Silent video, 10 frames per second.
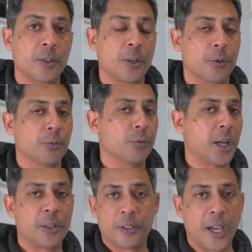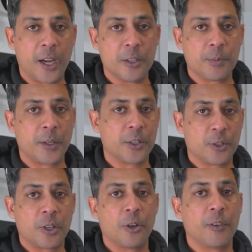so you don't wreck your tires because your
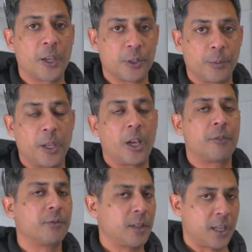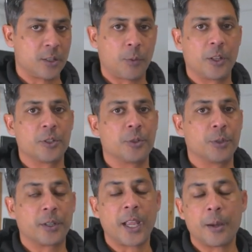toe values will be off as well as your
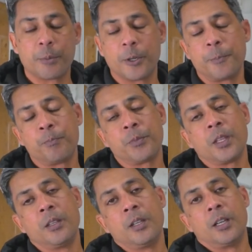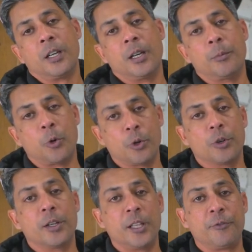rear camber.
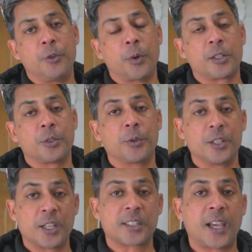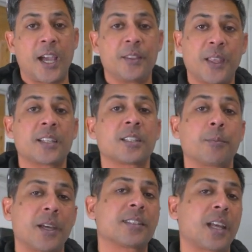Or if you want to readjust the height, that's the
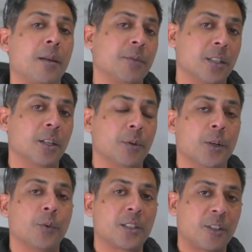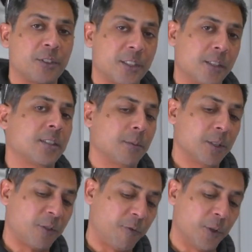best time to do it. Once the system
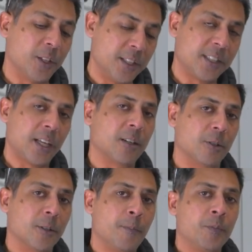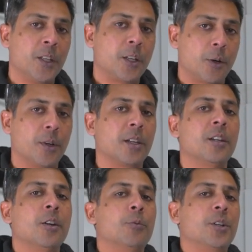is fully settled, go in,
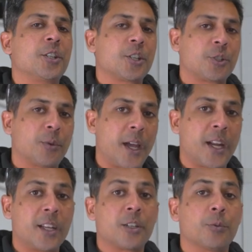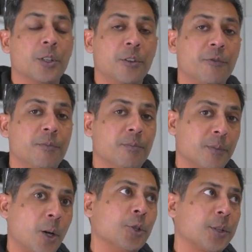readjust your ride height to where you
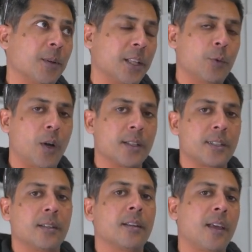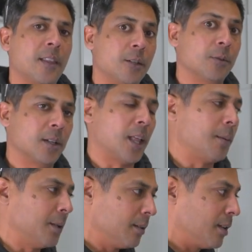ultimately want it, and then do an
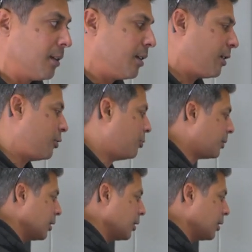alignment, and you'll be